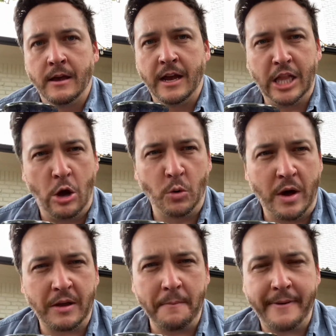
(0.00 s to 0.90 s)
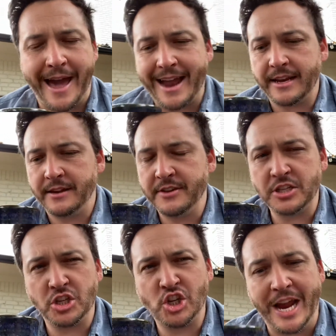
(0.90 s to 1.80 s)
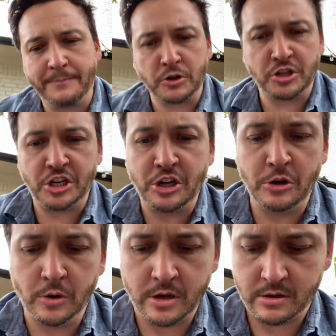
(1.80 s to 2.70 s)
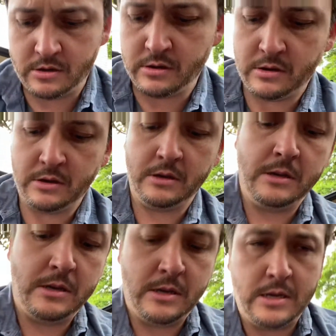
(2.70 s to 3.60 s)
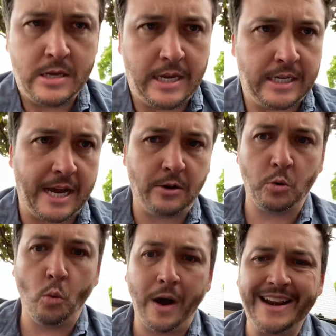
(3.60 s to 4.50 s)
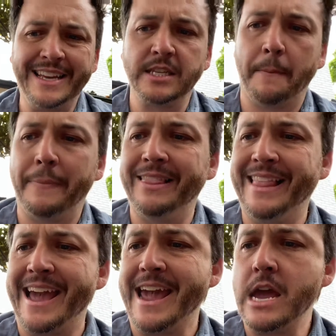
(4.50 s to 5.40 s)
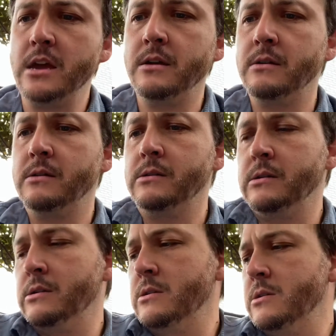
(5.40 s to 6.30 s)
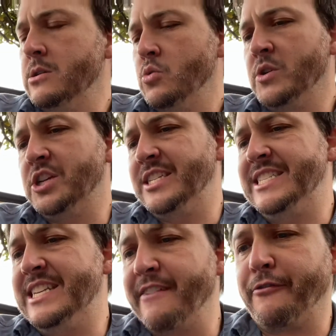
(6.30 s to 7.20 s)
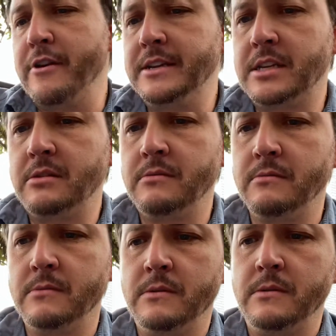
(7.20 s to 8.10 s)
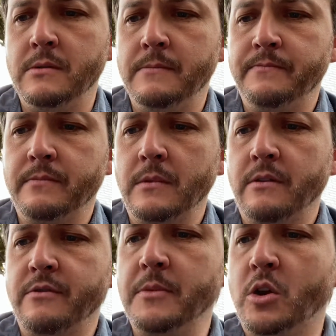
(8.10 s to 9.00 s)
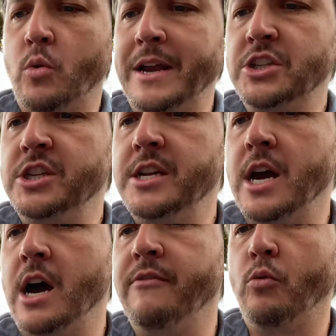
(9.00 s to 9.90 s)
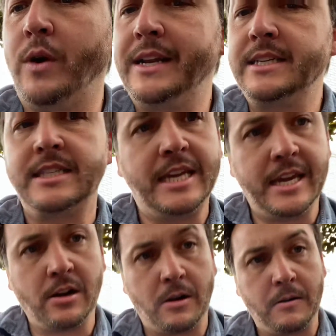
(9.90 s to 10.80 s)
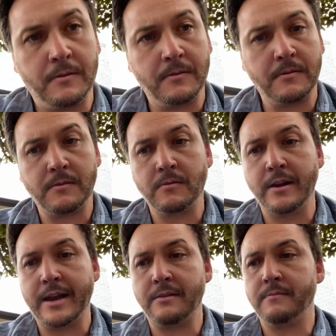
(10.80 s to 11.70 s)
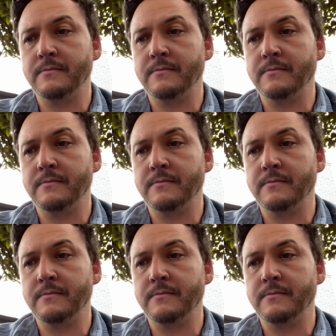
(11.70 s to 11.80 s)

Hello and welcome back. This is chapter 2, entitled What is a Play? Which is different from the question of what is theater, right?